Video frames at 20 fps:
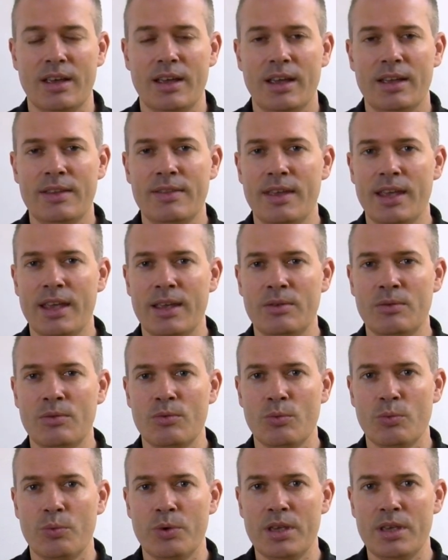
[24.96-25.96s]
and
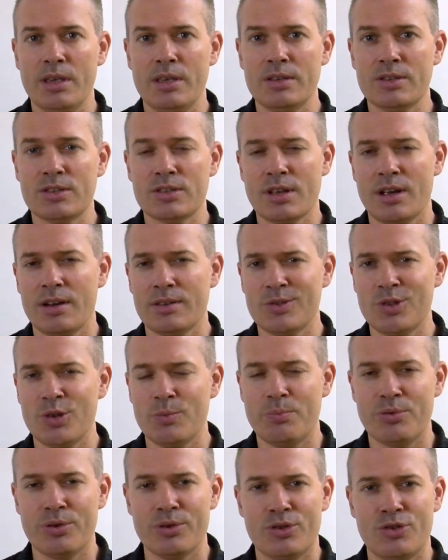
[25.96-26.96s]
then we start to
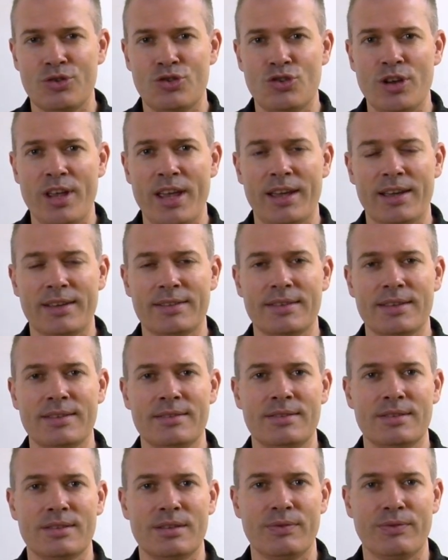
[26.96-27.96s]
project
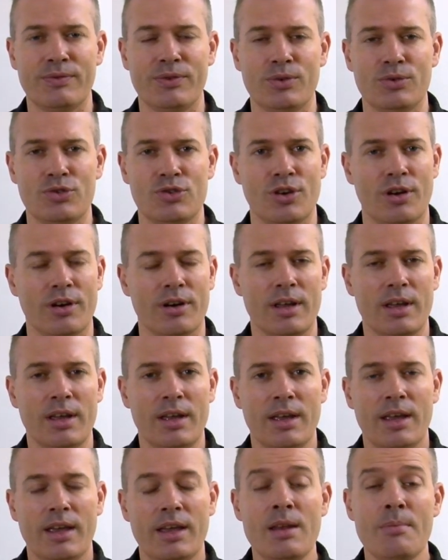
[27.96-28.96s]
into the future
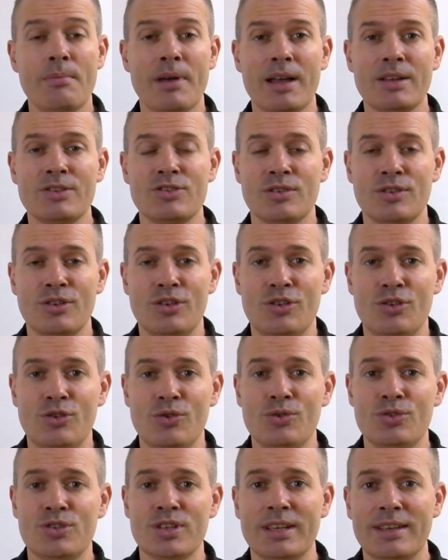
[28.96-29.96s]
and imagine
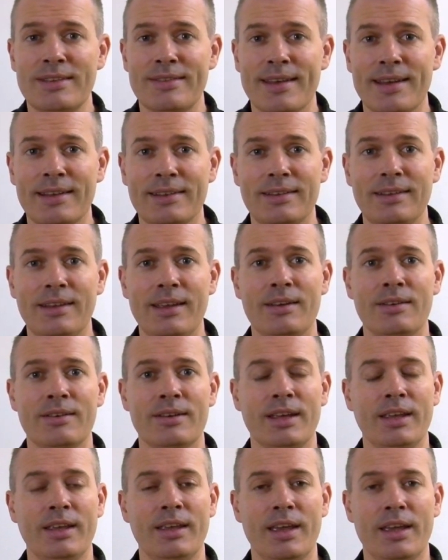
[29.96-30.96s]
using that
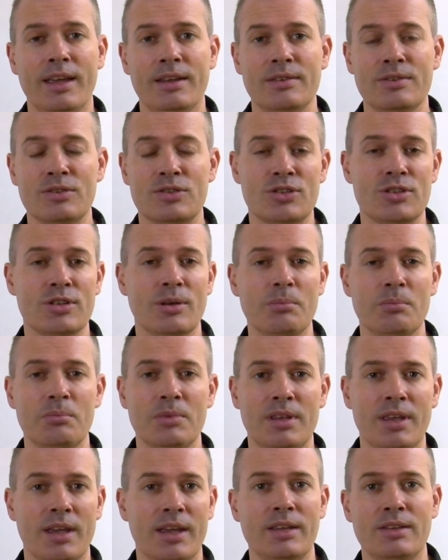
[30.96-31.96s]
learning in
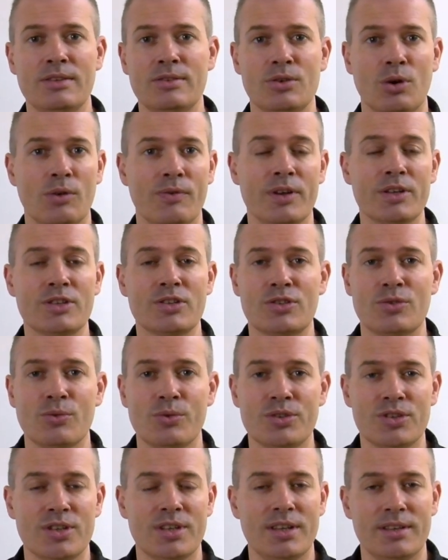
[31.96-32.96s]
some kind of
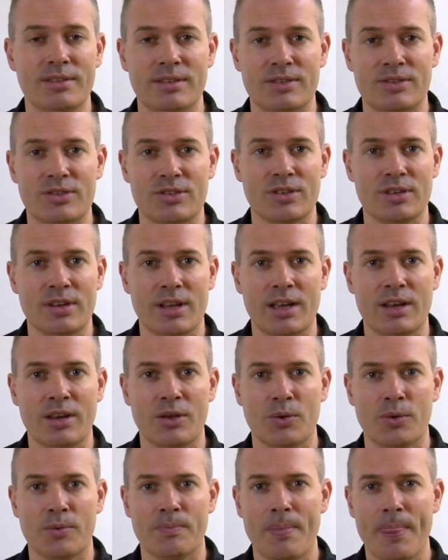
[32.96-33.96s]
associated
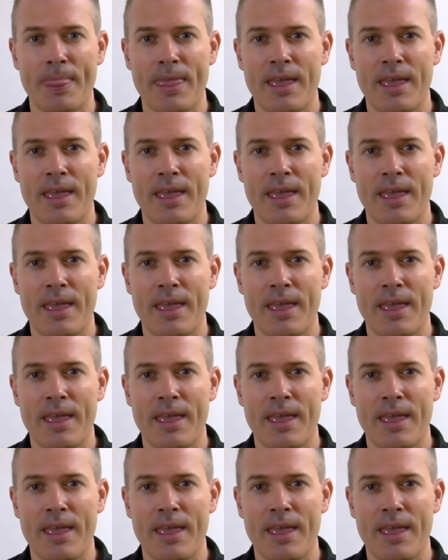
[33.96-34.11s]
scenario.